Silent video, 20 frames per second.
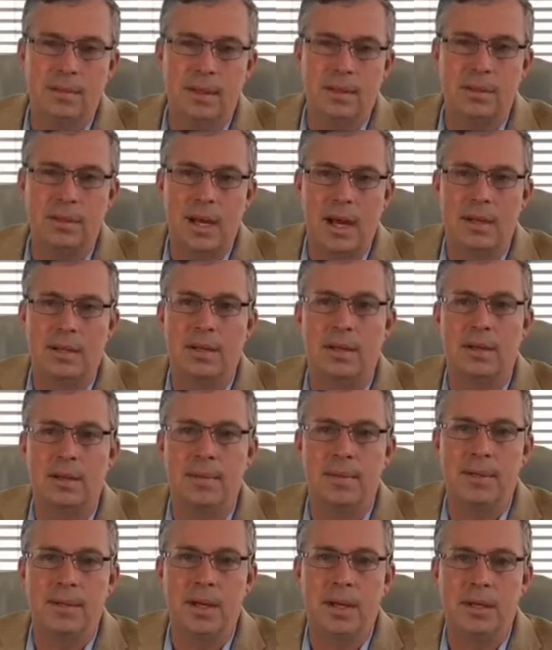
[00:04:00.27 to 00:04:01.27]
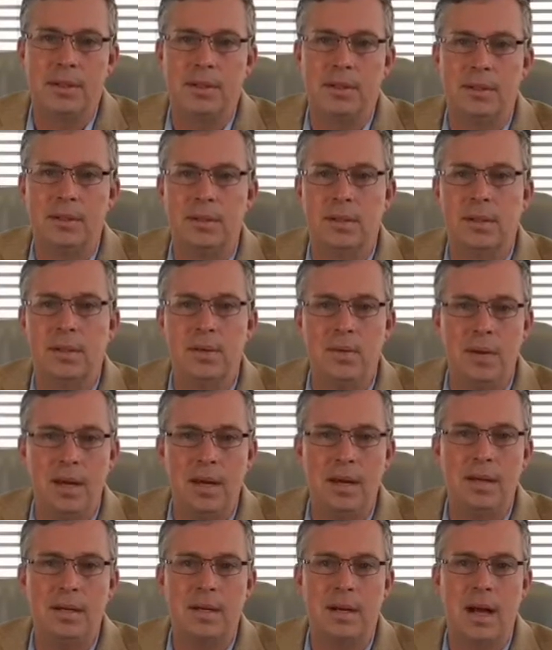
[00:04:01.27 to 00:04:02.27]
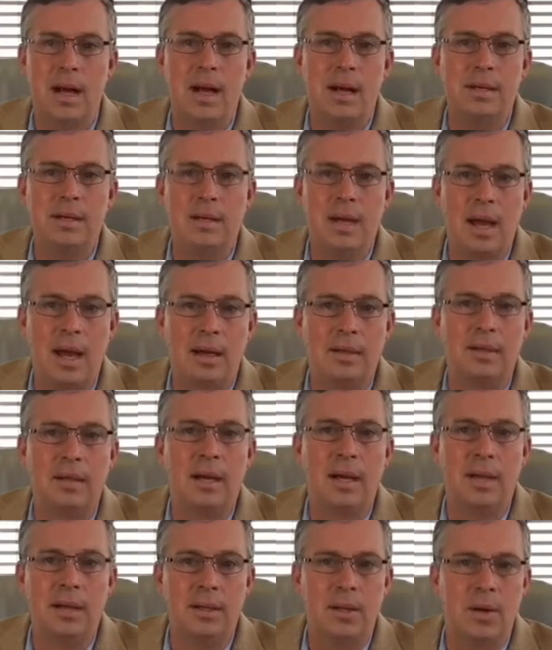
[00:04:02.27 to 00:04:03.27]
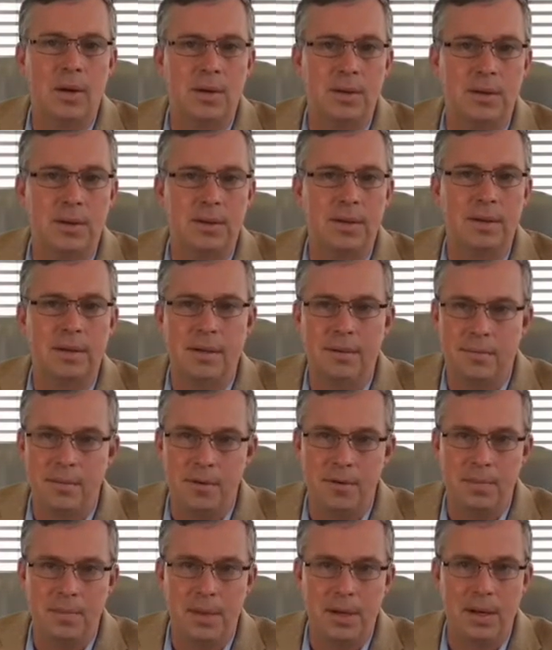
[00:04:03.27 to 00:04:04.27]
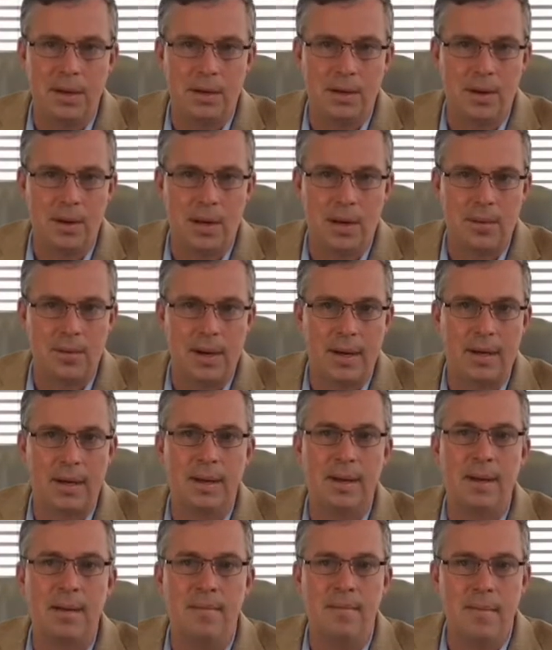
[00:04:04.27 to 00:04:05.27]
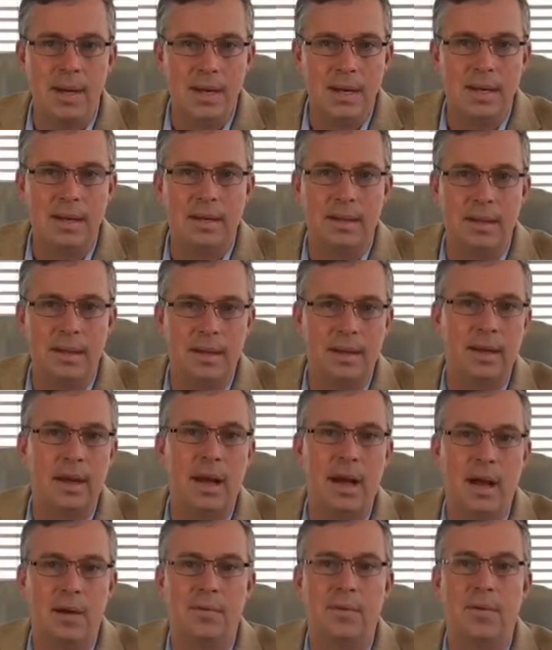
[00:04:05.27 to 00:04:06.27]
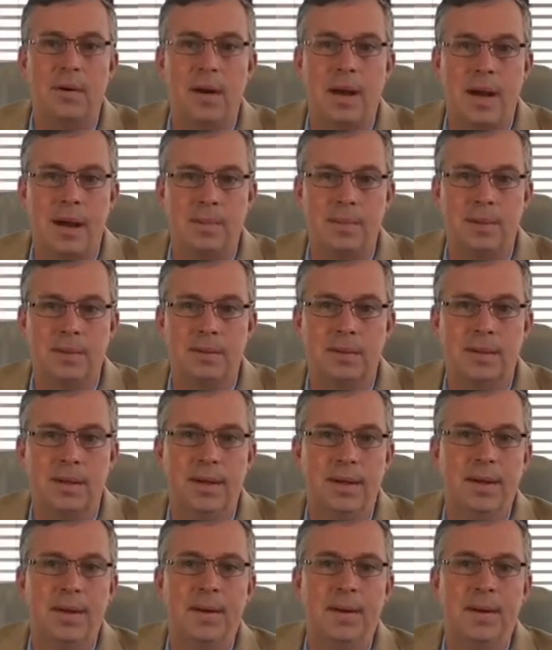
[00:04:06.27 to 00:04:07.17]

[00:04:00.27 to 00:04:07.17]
the statute of limitations, you need to contact a lawyer if you've been in a car wreck immediately after it happens.